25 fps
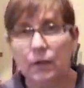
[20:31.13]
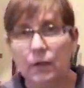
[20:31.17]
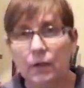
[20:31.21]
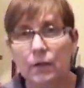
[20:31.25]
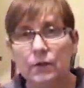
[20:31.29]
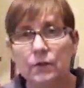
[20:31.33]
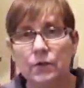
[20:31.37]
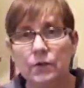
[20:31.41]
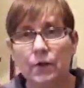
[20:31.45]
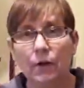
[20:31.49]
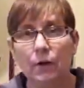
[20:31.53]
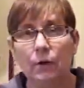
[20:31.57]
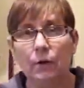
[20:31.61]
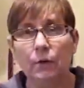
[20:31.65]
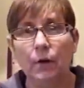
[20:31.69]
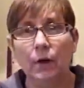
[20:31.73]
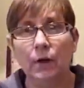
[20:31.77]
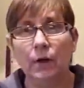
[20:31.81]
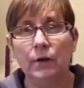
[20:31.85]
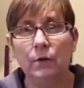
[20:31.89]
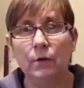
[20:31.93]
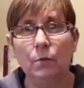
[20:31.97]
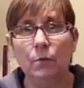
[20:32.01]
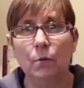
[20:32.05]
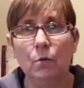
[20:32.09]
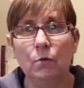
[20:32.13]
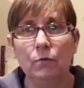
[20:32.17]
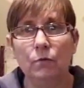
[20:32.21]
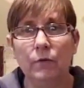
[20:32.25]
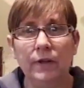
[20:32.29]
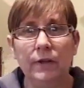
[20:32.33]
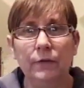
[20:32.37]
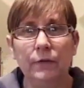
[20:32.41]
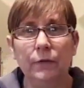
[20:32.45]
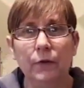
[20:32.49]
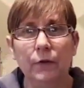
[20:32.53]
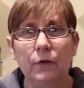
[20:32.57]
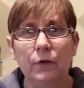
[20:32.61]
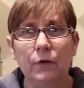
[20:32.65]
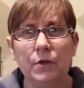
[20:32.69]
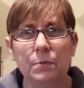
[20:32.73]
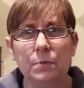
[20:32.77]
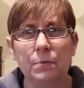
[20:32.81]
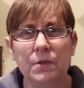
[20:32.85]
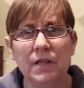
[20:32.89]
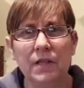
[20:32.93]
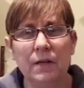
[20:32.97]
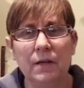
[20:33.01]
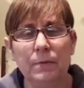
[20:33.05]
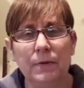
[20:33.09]
So are you all ready for Christmas?
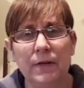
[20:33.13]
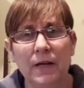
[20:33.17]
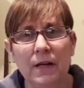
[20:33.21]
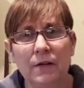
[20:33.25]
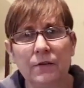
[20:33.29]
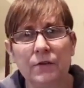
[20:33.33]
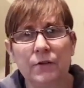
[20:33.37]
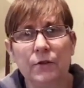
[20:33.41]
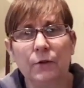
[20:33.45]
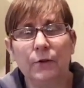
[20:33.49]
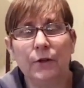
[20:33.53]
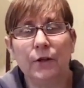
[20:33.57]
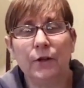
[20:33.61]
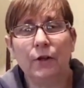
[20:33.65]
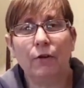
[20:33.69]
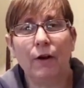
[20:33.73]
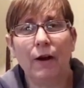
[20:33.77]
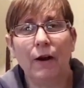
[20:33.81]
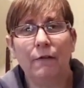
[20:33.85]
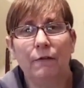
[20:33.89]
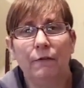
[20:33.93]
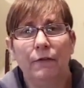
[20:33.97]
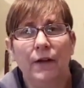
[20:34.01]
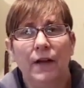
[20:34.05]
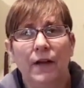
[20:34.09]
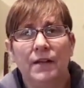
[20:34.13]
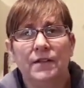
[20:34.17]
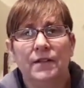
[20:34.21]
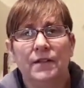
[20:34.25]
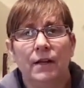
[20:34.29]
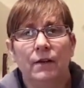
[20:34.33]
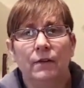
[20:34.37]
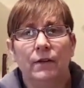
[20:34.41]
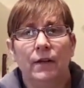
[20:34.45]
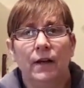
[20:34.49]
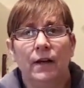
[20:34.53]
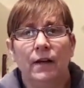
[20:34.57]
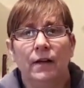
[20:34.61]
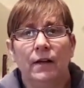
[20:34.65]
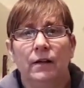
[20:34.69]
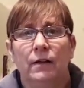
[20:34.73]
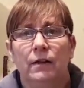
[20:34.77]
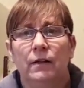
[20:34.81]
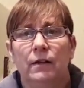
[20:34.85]
Anybody else doing craft fairs out there?